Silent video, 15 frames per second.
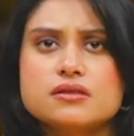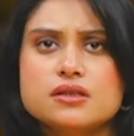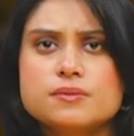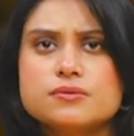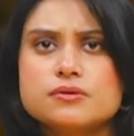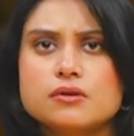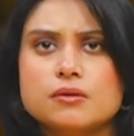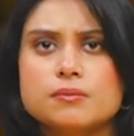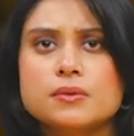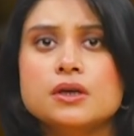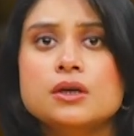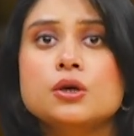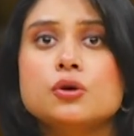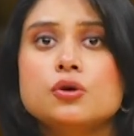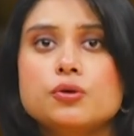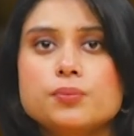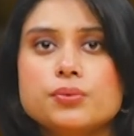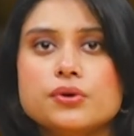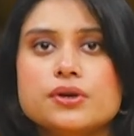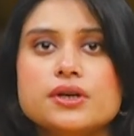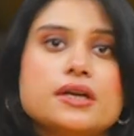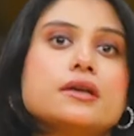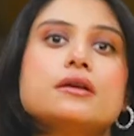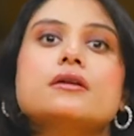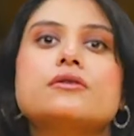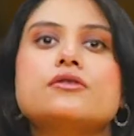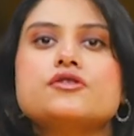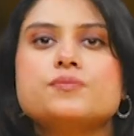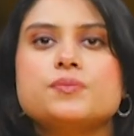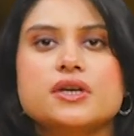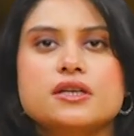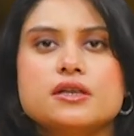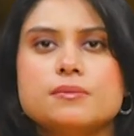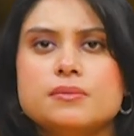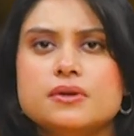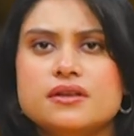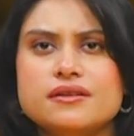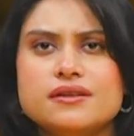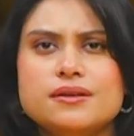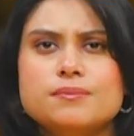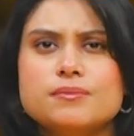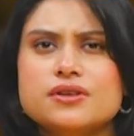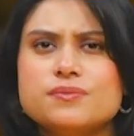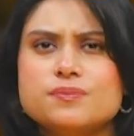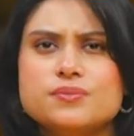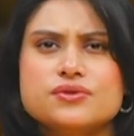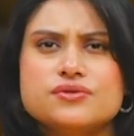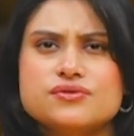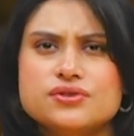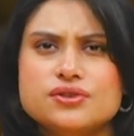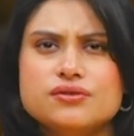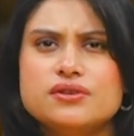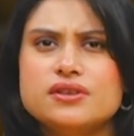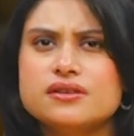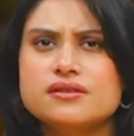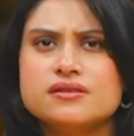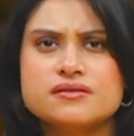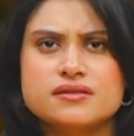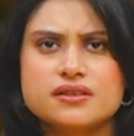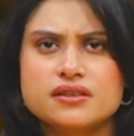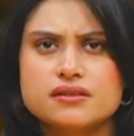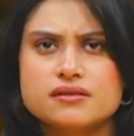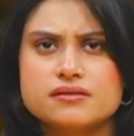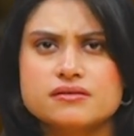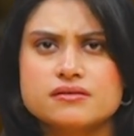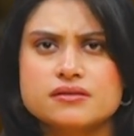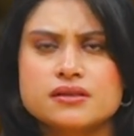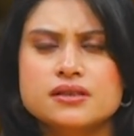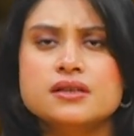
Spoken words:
Slipslop, who pretend respectability but pursue their desires.